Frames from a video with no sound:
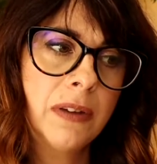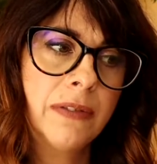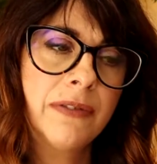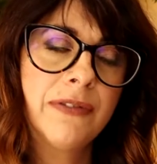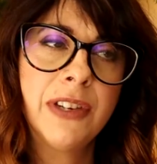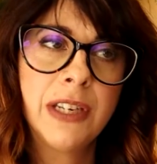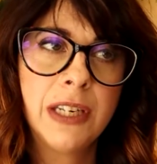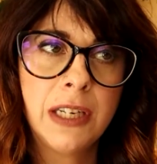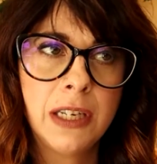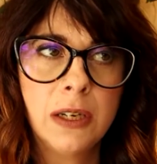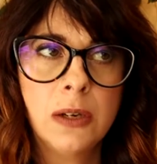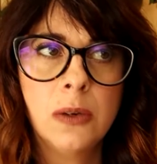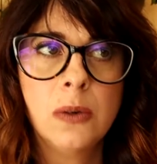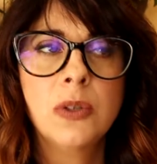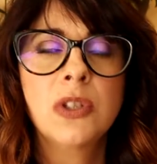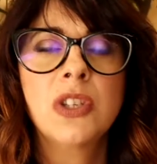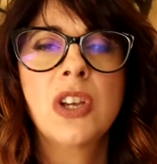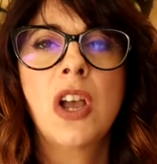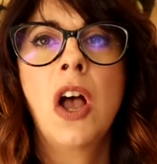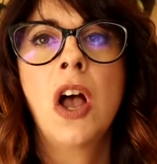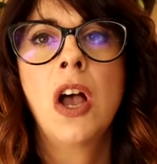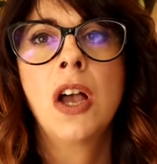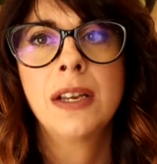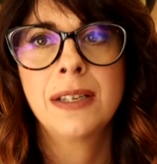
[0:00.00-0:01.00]
of videos
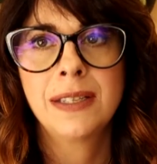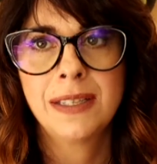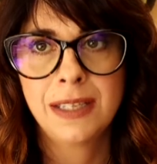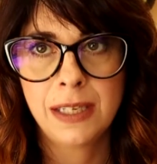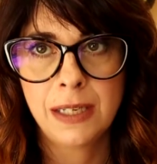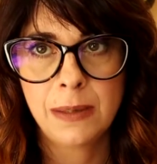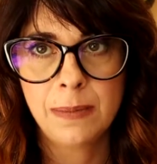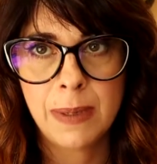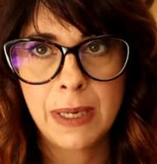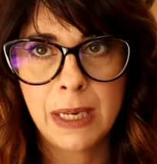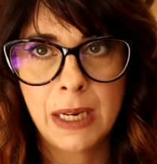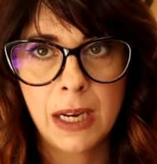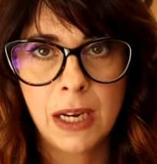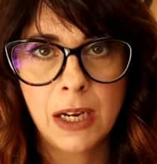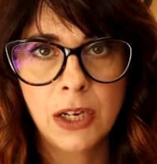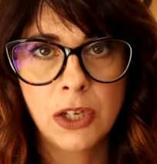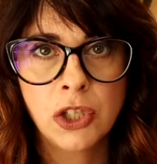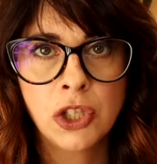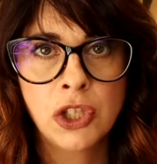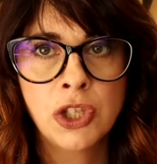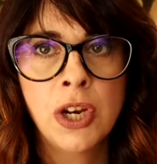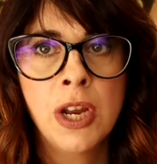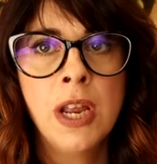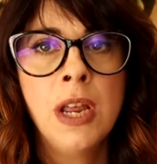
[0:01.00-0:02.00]
on
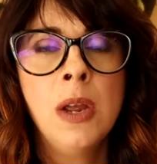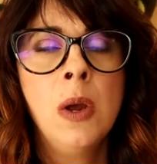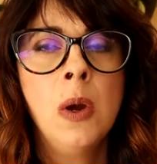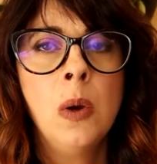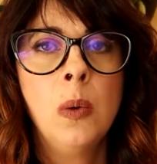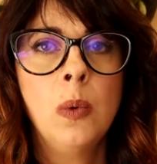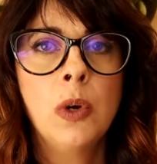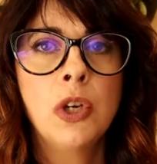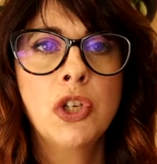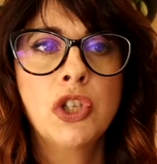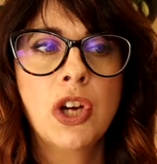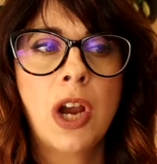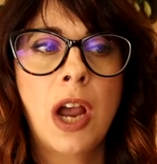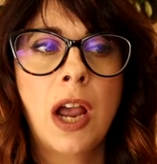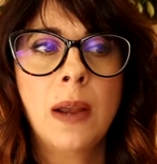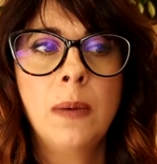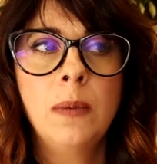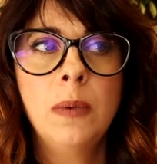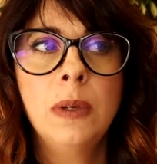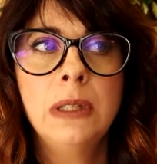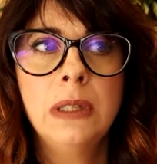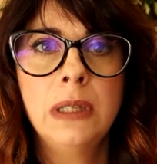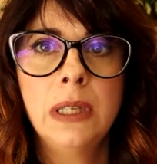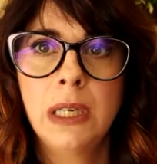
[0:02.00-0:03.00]
TBH, which I
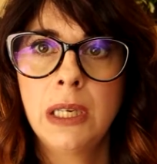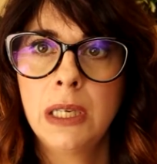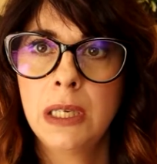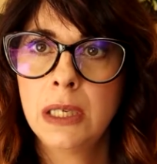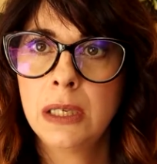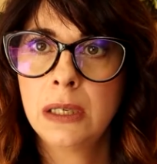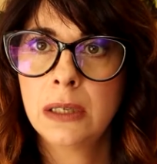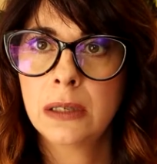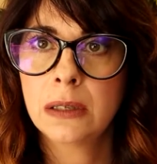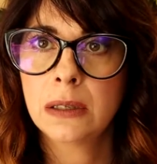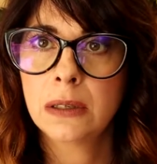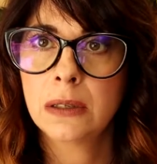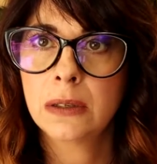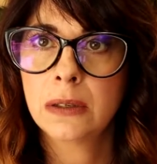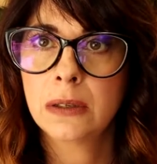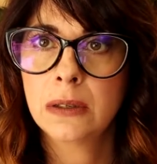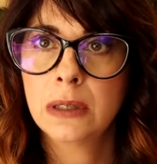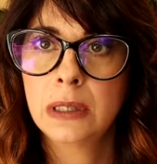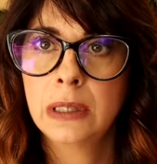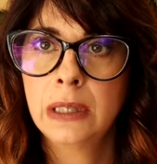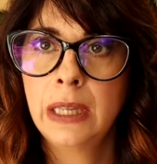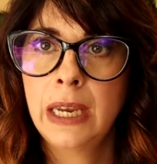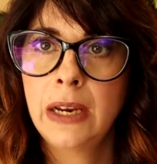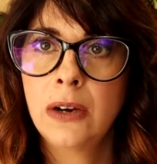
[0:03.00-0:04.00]
will link
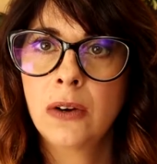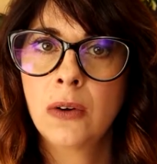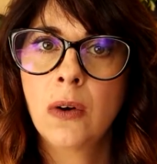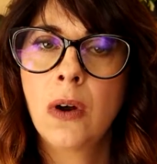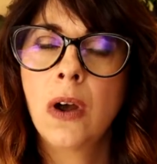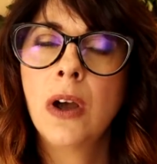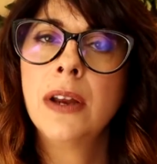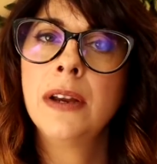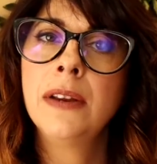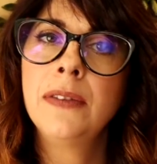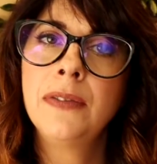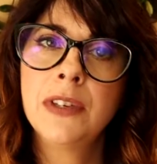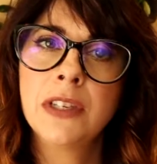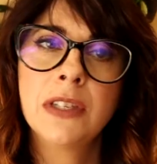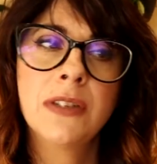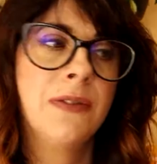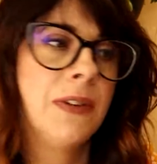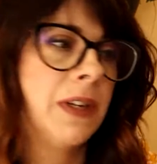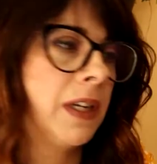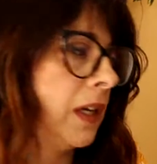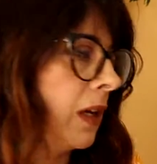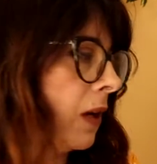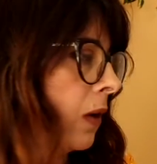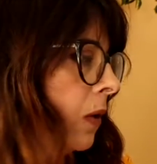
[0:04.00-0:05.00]
later on in this
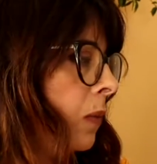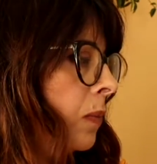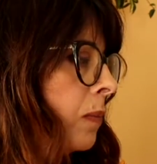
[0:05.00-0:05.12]
video.